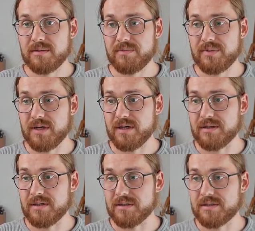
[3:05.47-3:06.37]
by
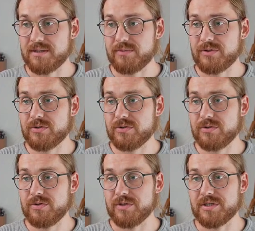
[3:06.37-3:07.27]
the temperature
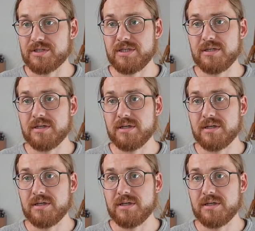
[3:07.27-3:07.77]
UHT,